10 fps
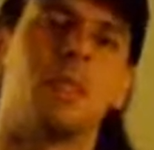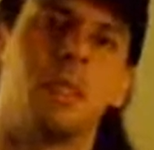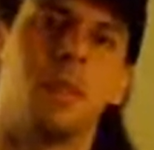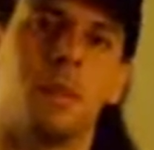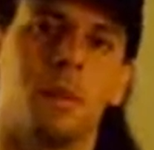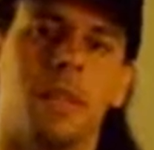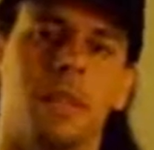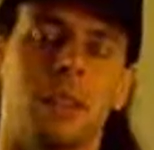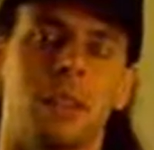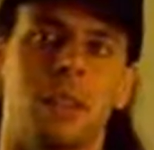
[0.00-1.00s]
so
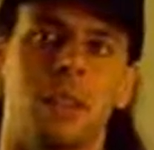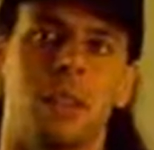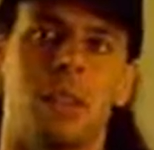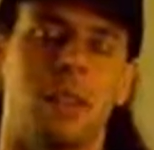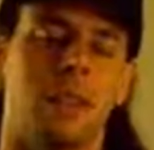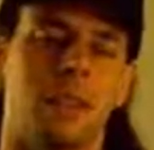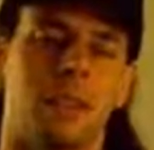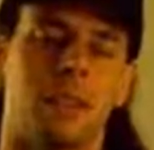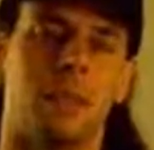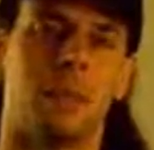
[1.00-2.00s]
that you can
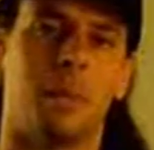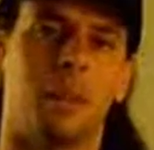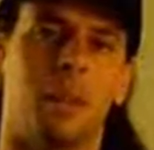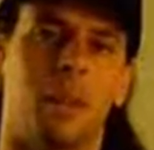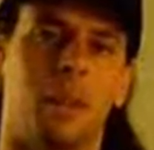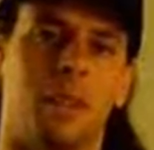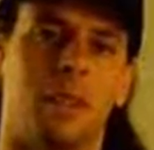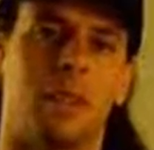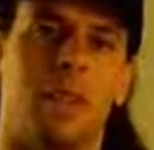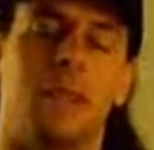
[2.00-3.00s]
uh, document your
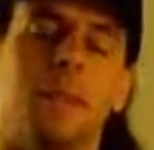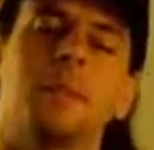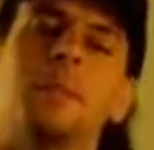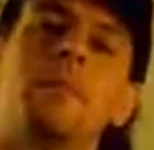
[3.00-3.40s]
progress on that